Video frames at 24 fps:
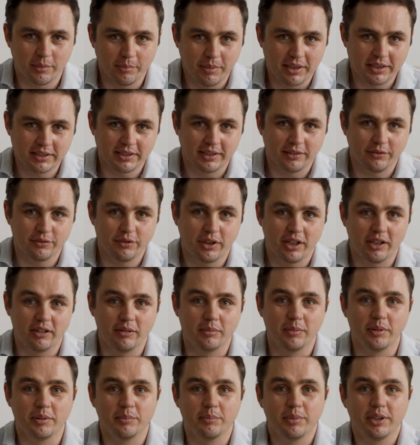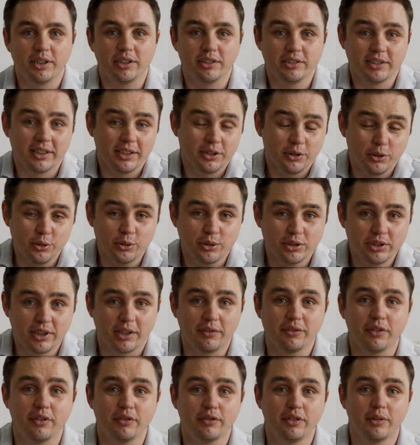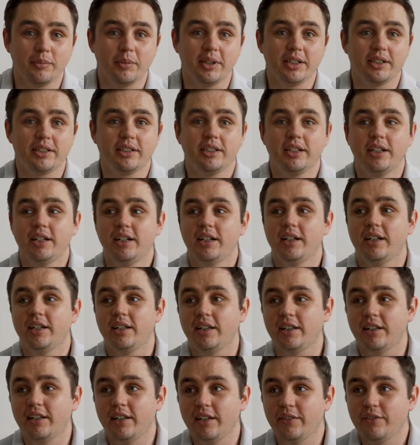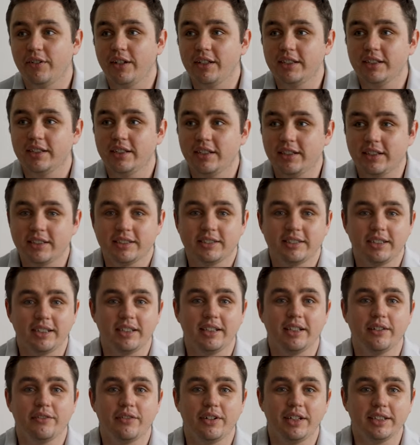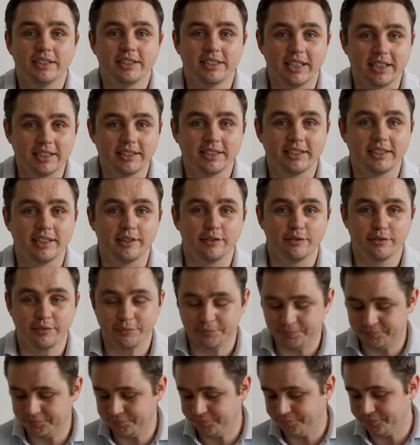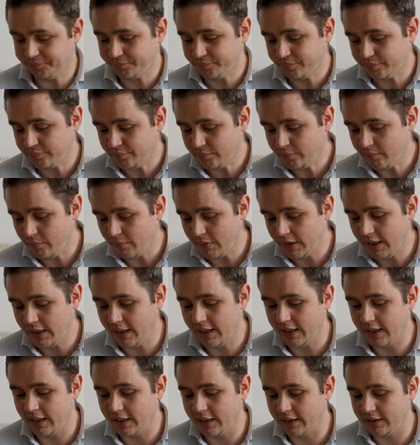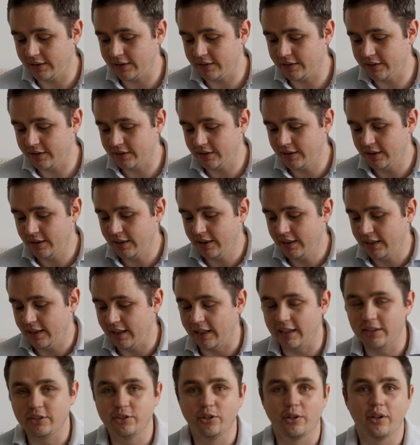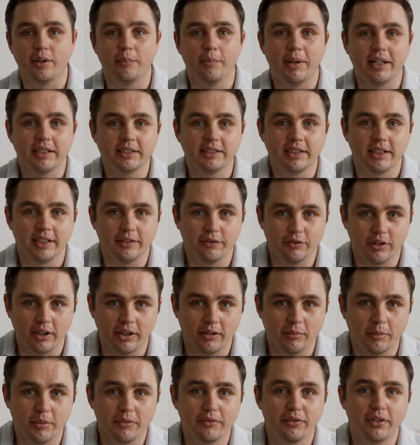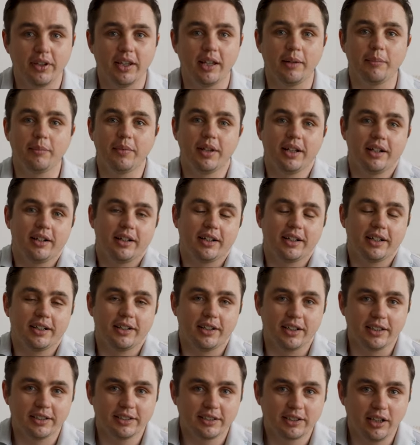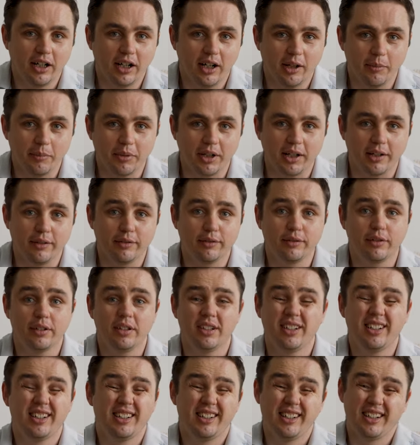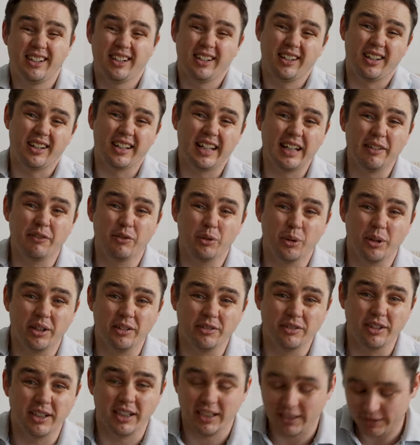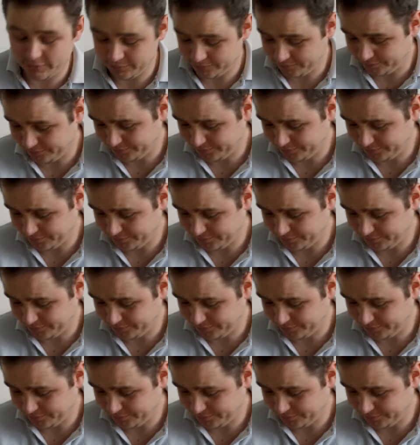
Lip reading: the best environment because they do suffer from it. They're very, like I say, they're very sensitive and it's not the best environment for them. They like a nice calm life, like everyone really.